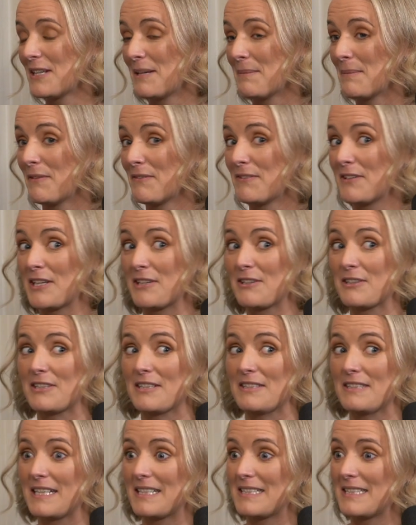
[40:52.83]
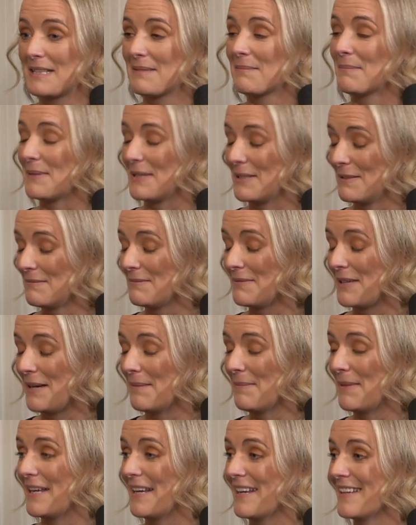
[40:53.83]
Yeah. I'm not very good at LinkedIn, but
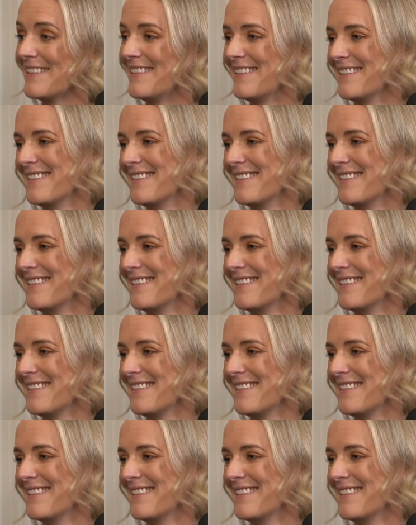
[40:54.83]
I'm there.